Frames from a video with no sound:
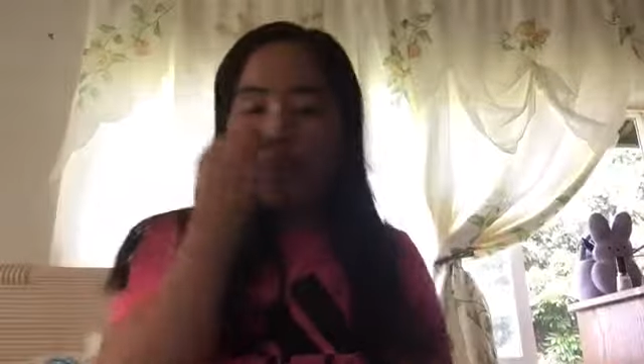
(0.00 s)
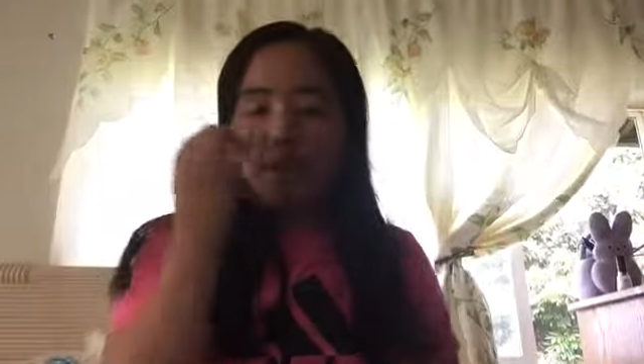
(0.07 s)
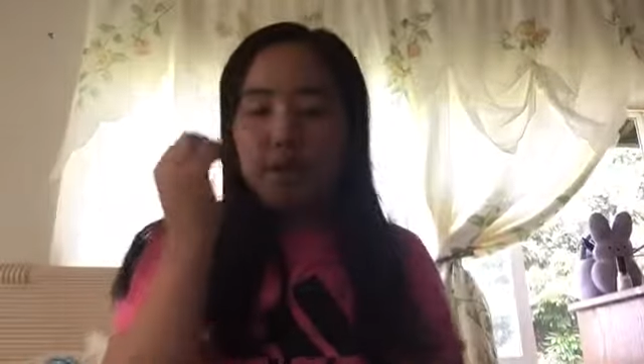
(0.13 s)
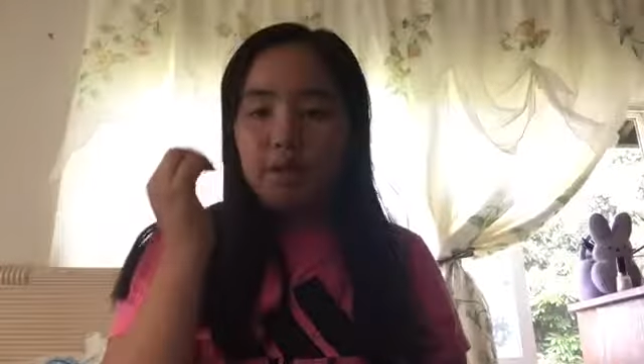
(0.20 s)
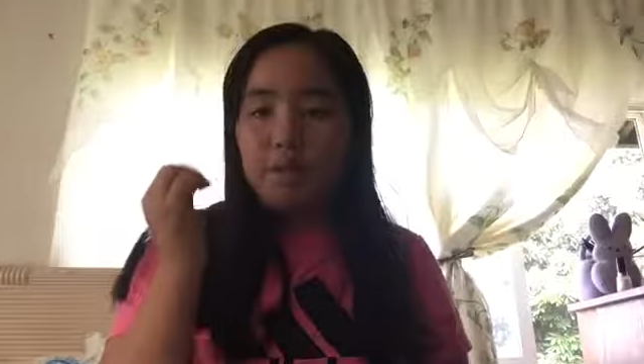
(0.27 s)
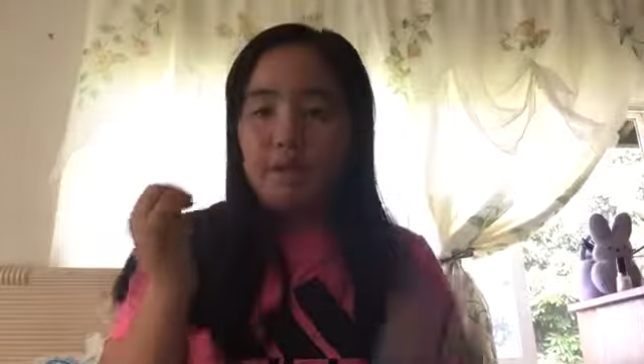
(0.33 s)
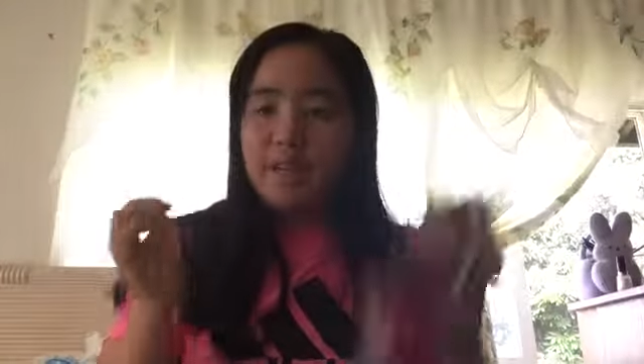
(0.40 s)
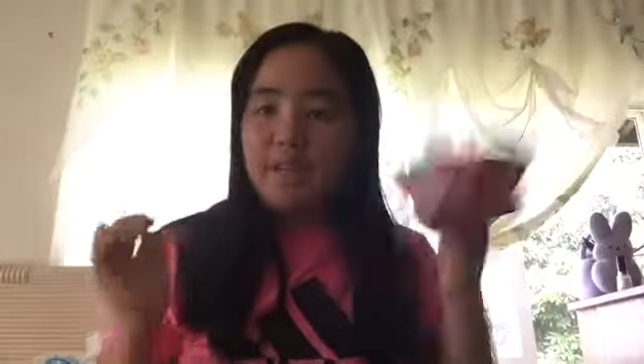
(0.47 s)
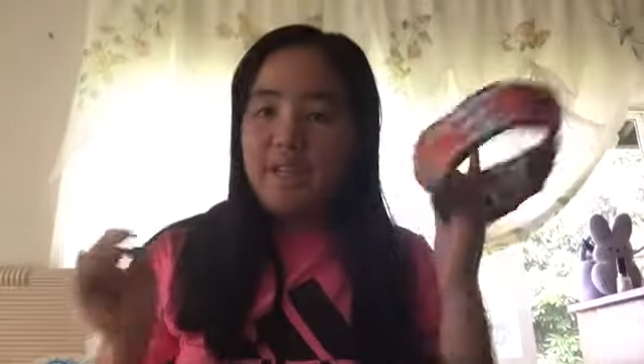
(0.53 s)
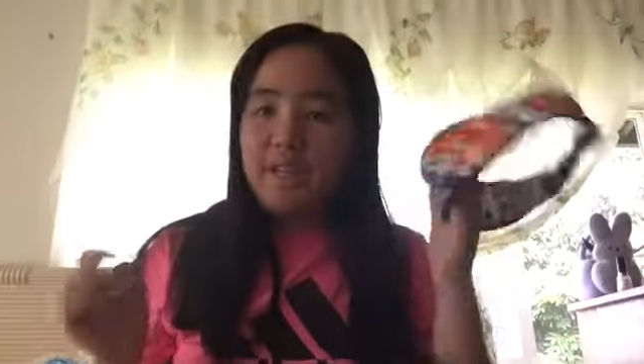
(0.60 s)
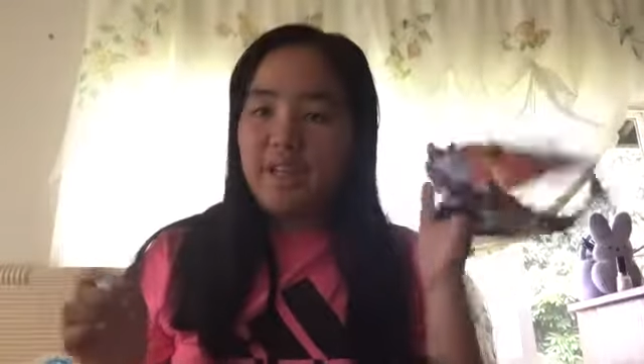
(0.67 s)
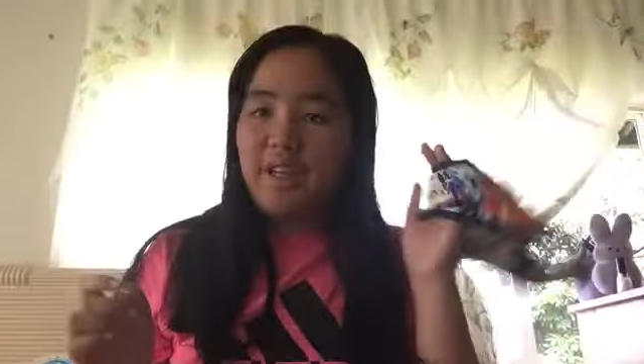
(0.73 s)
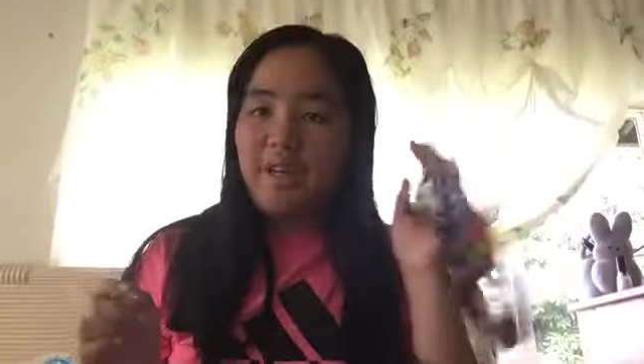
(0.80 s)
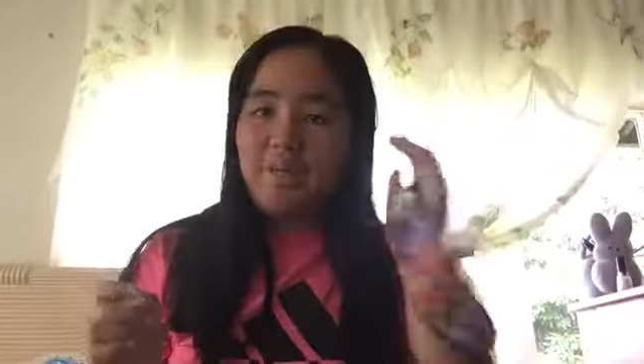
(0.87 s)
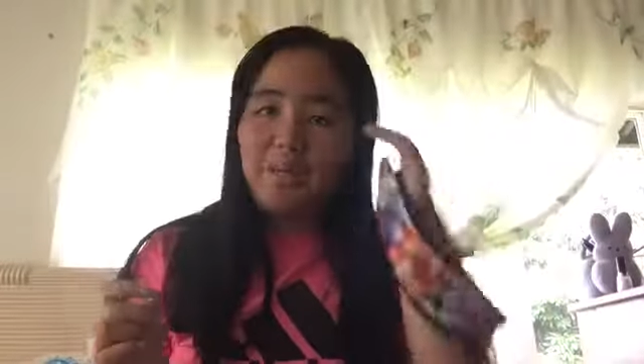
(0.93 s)
So
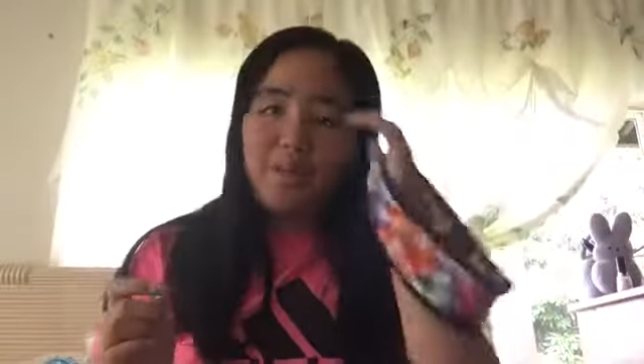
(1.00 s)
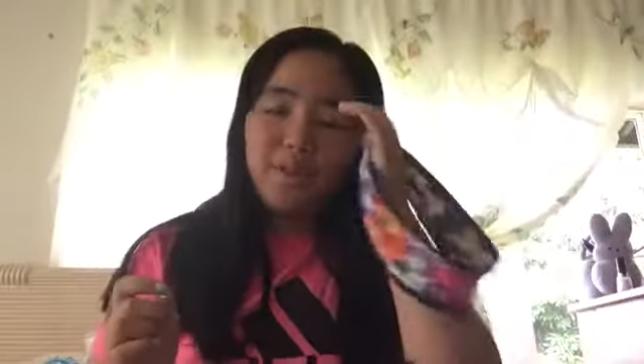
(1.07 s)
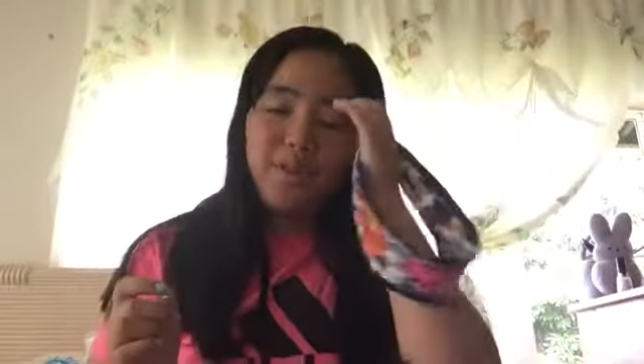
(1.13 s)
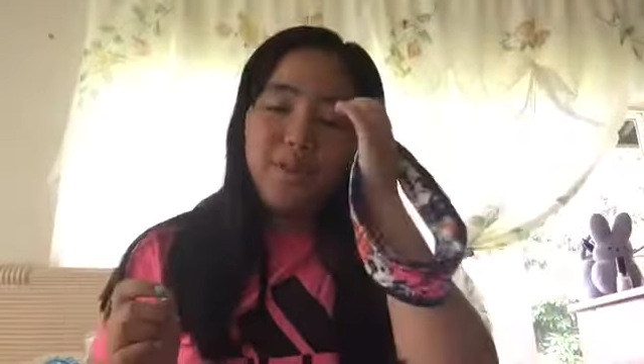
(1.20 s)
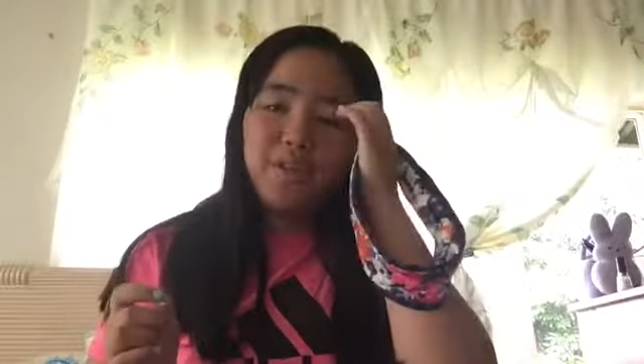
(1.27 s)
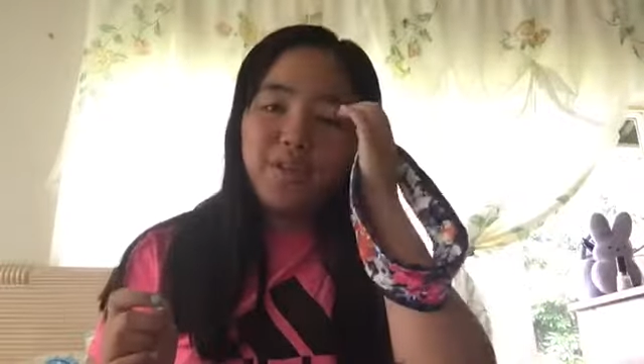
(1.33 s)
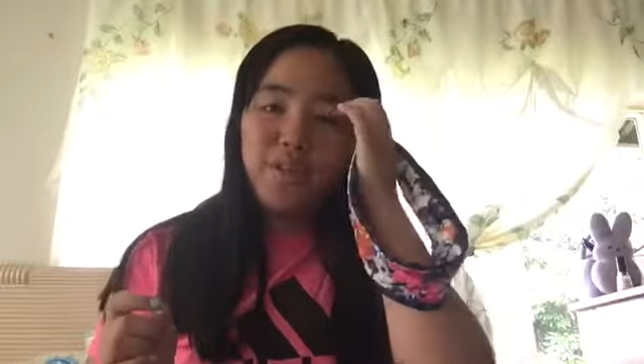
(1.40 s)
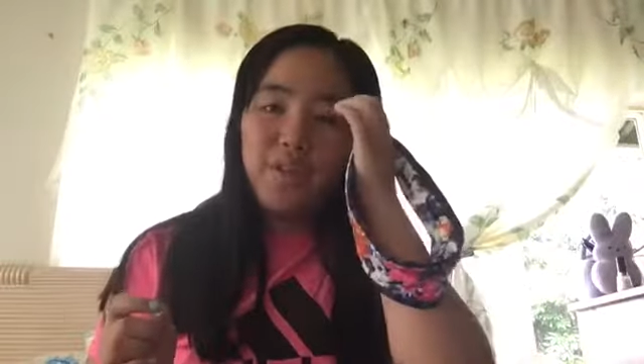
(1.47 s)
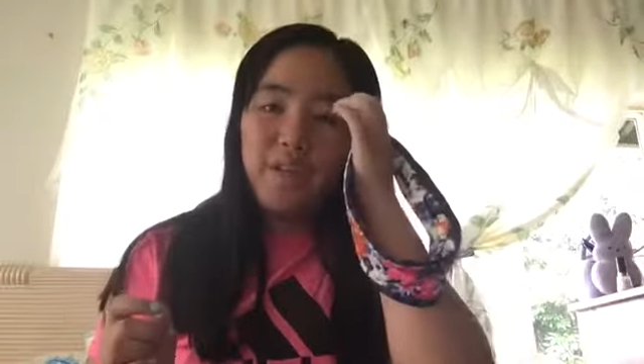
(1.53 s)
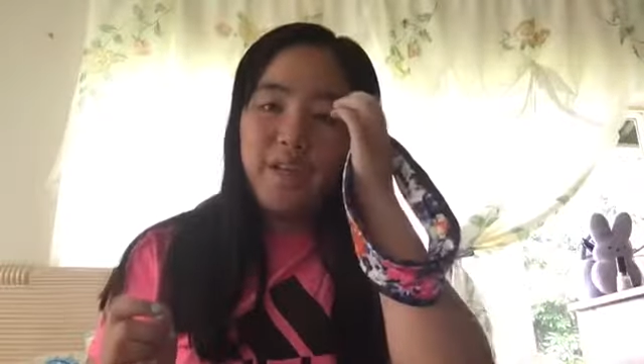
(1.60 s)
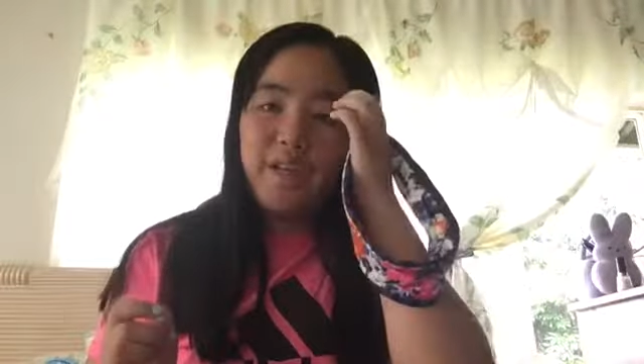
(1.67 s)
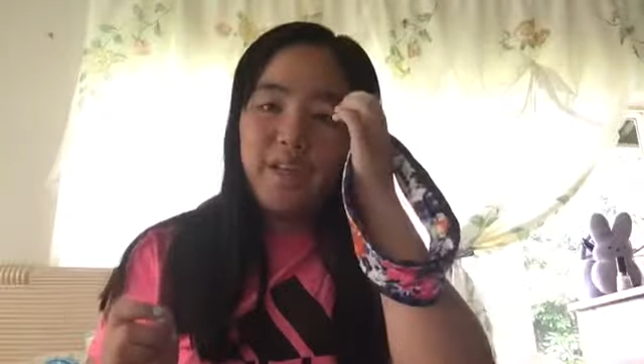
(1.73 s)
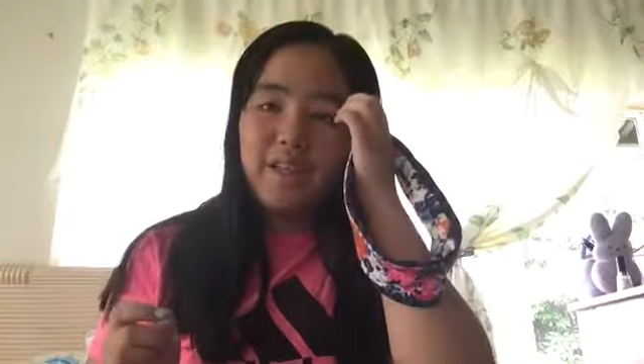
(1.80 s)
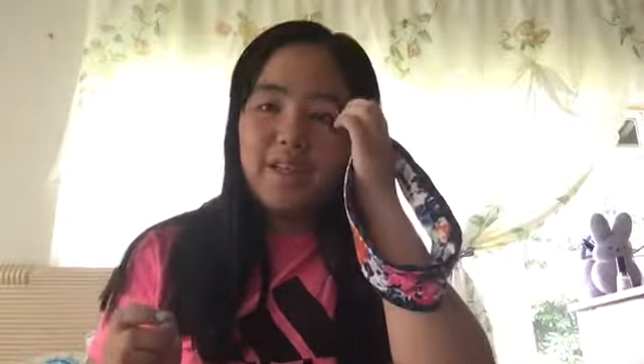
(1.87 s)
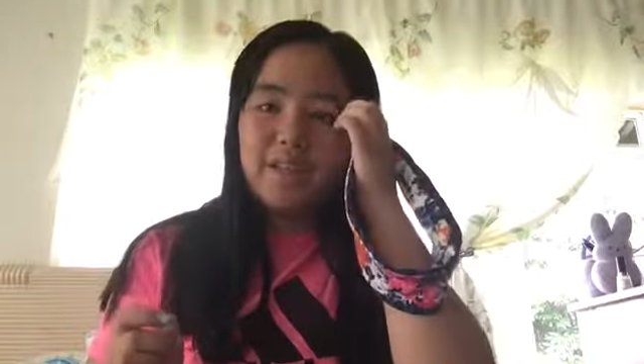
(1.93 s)
today I'm going to show you
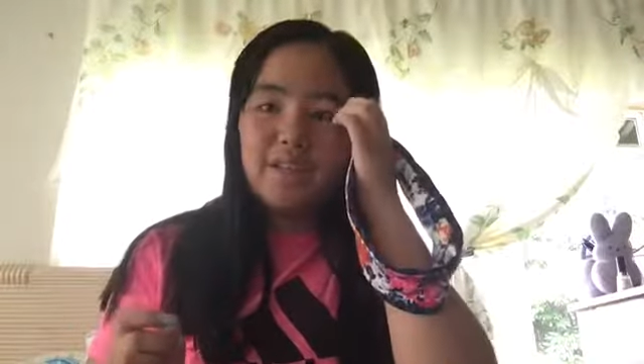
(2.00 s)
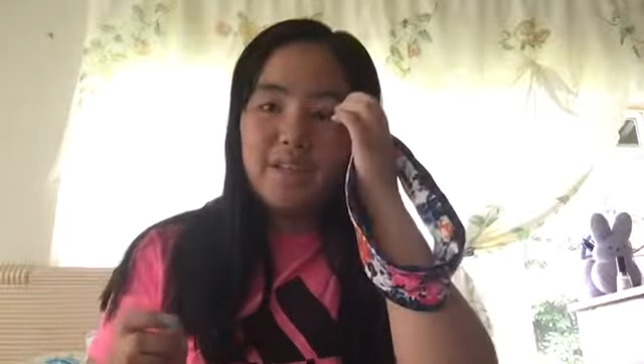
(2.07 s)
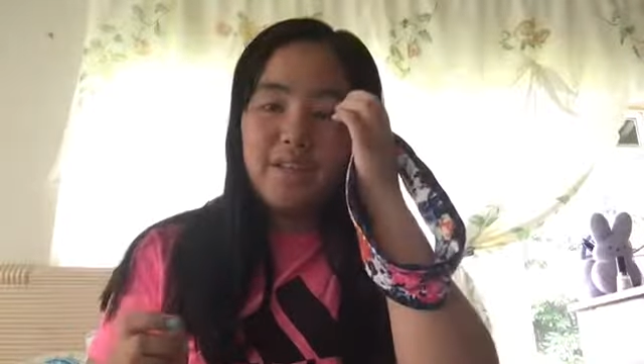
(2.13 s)
guys.